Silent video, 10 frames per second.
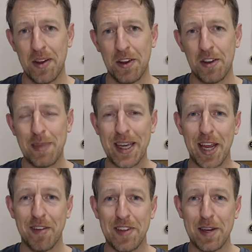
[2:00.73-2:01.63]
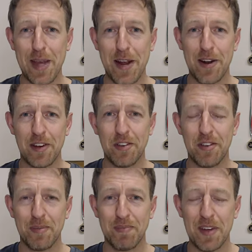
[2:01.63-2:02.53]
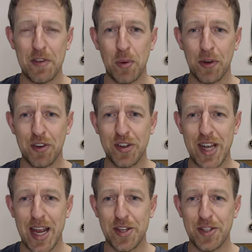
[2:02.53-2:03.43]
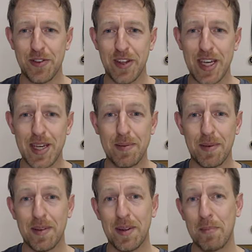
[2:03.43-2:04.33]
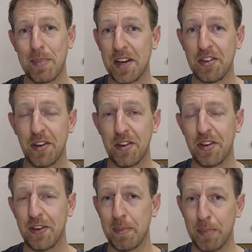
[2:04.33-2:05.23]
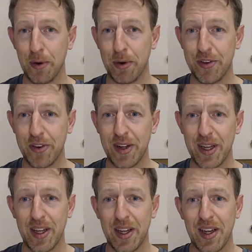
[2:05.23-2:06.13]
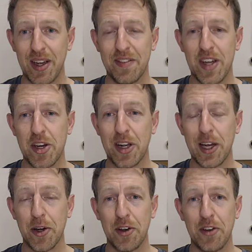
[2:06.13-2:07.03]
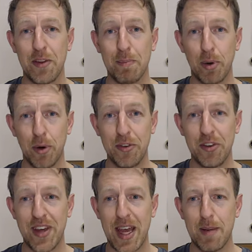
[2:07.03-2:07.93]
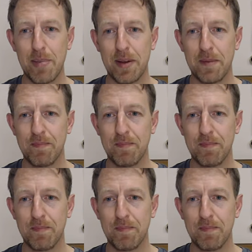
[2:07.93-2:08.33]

Speaking of the appearance, if you want to change the pieces and the board, then you click onto the Board tab.